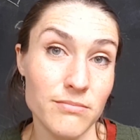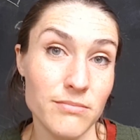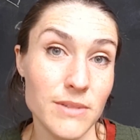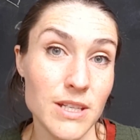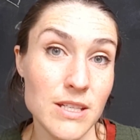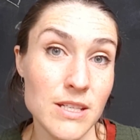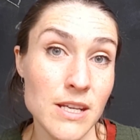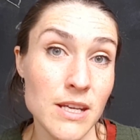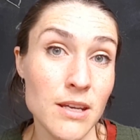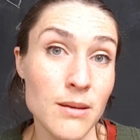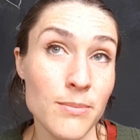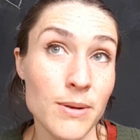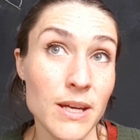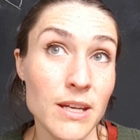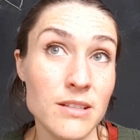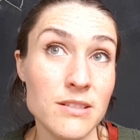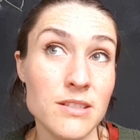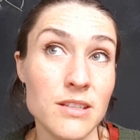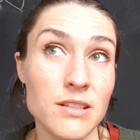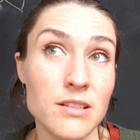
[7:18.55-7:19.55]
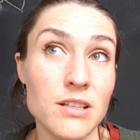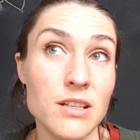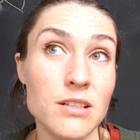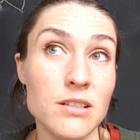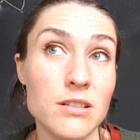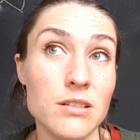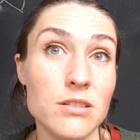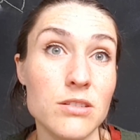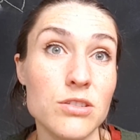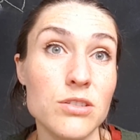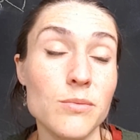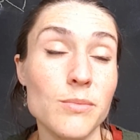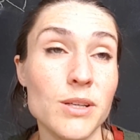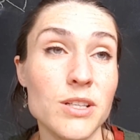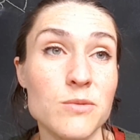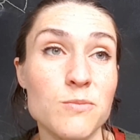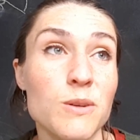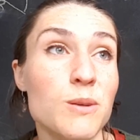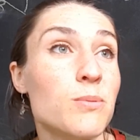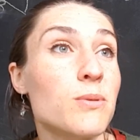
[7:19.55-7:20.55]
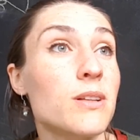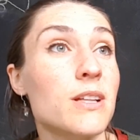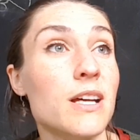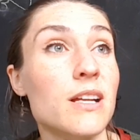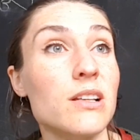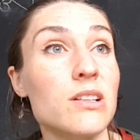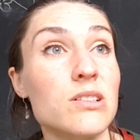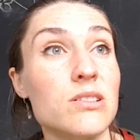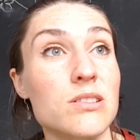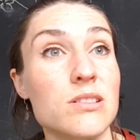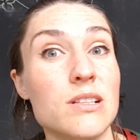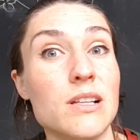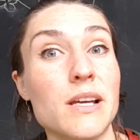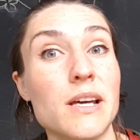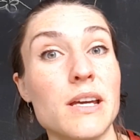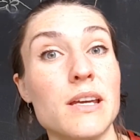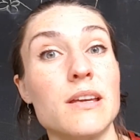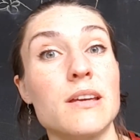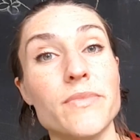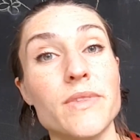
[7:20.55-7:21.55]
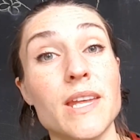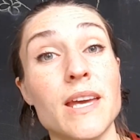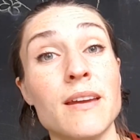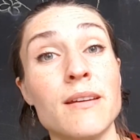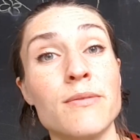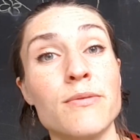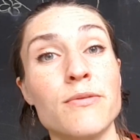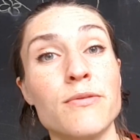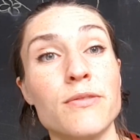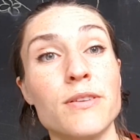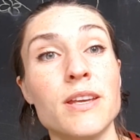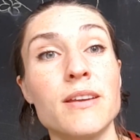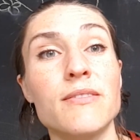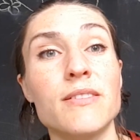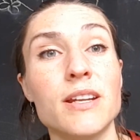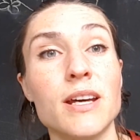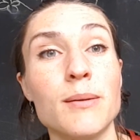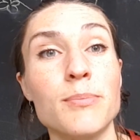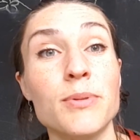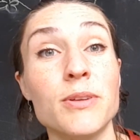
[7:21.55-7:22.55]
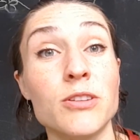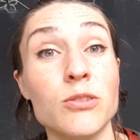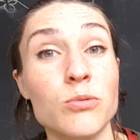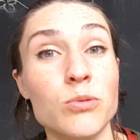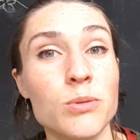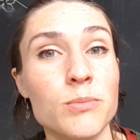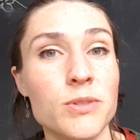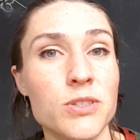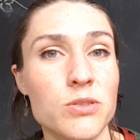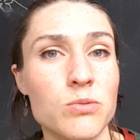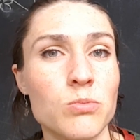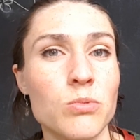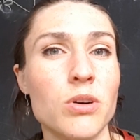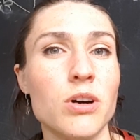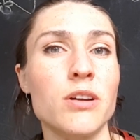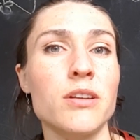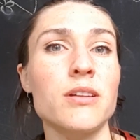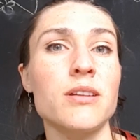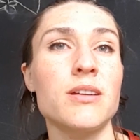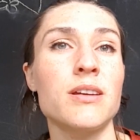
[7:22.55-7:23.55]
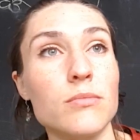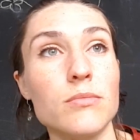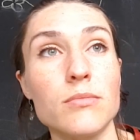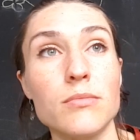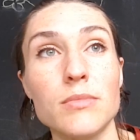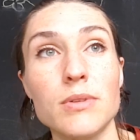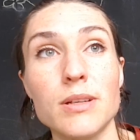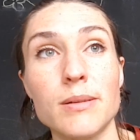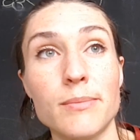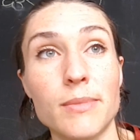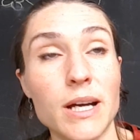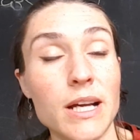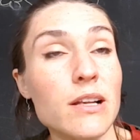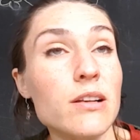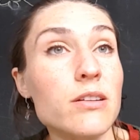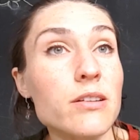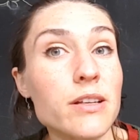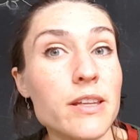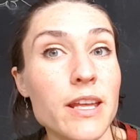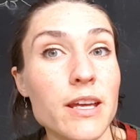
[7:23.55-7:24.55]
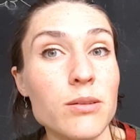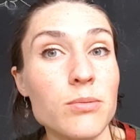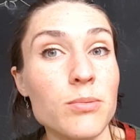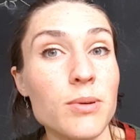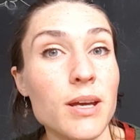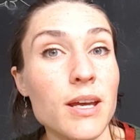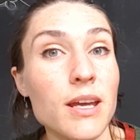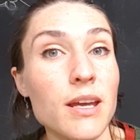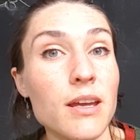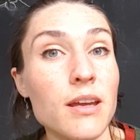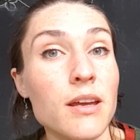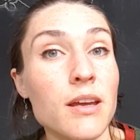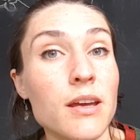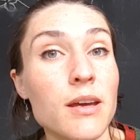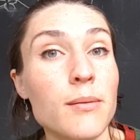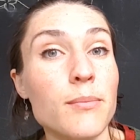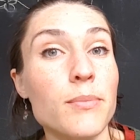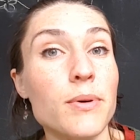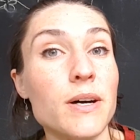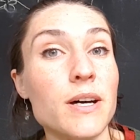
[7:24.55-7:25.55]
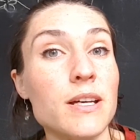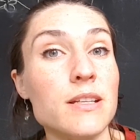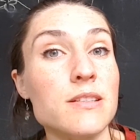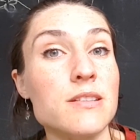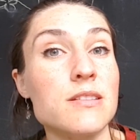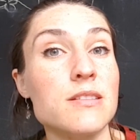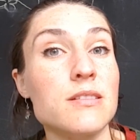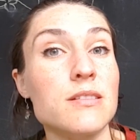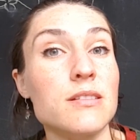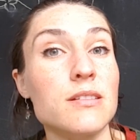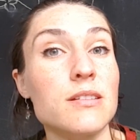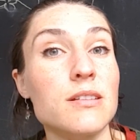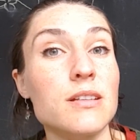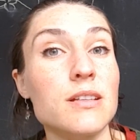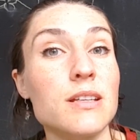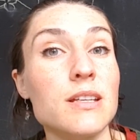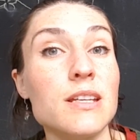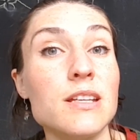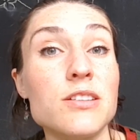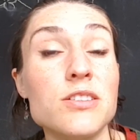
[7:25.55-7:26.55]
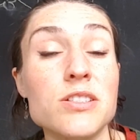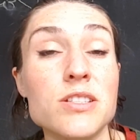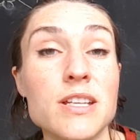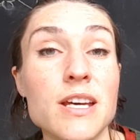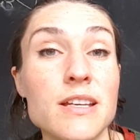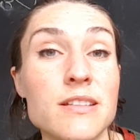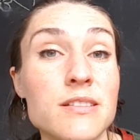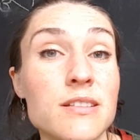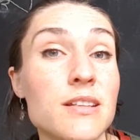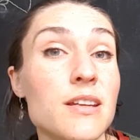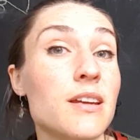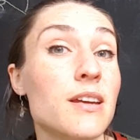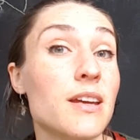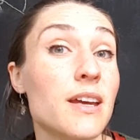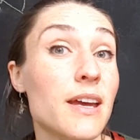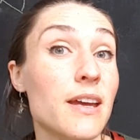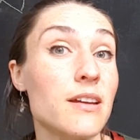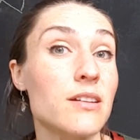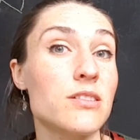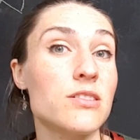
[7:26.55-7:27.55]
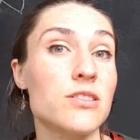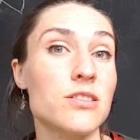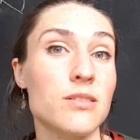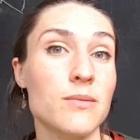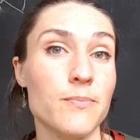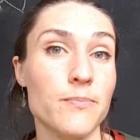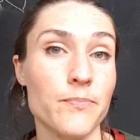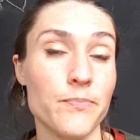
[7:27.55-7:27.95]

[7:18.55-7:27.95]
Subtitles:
They take a back seat. And to most people, that looks like they've given up and the woman's won. It might look that way, but he just hasn't engaged.